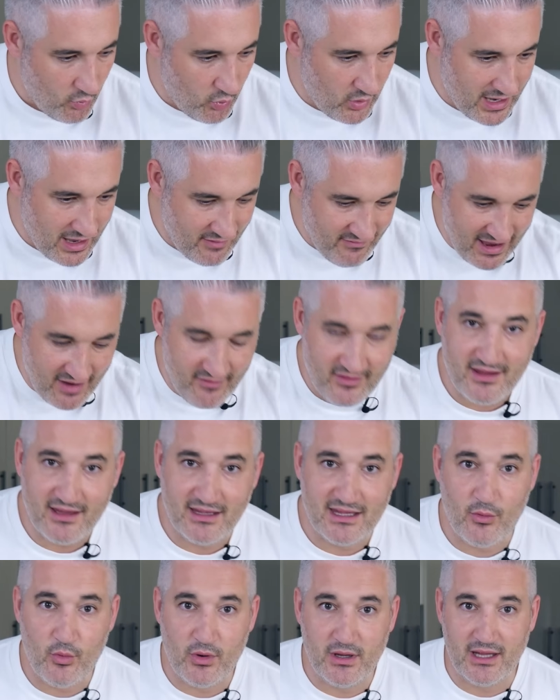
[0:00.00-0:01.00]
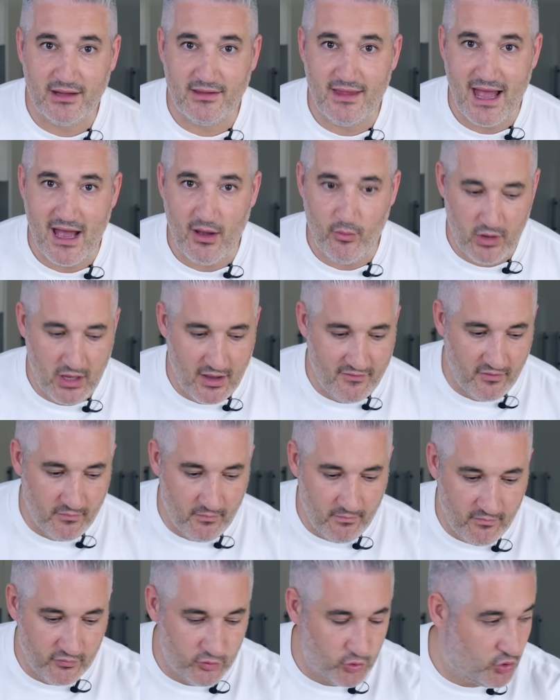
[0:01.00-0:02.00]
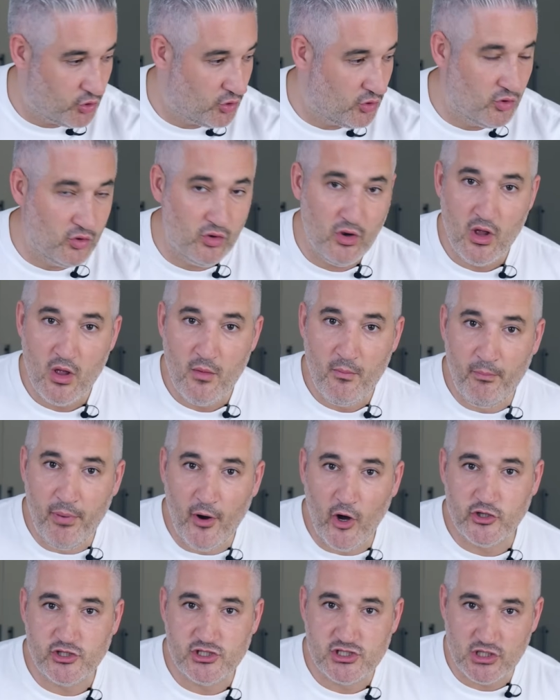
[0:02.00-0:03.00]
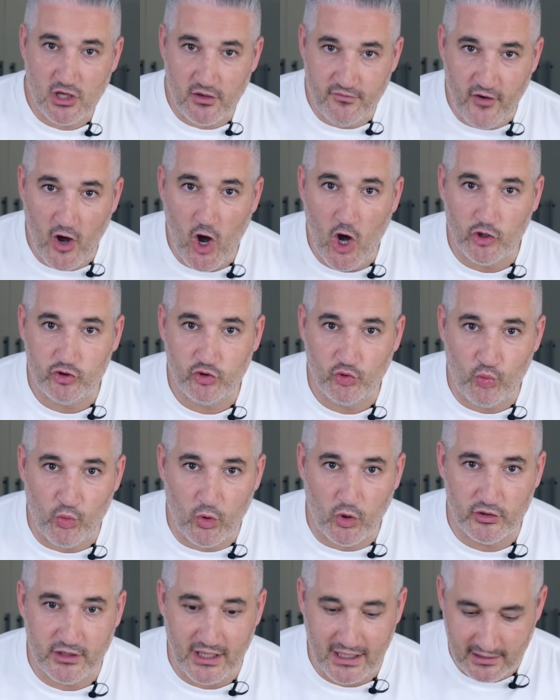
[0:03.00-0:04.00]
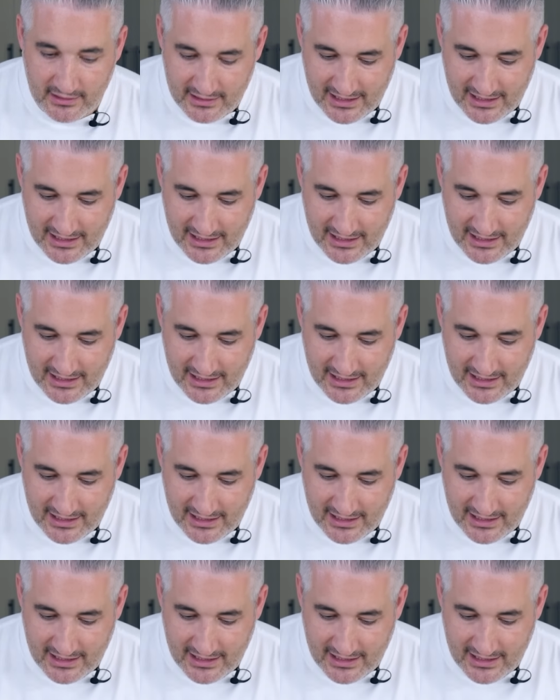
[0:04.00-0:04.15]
We have everything that we need now. We have 2 pots of hot water.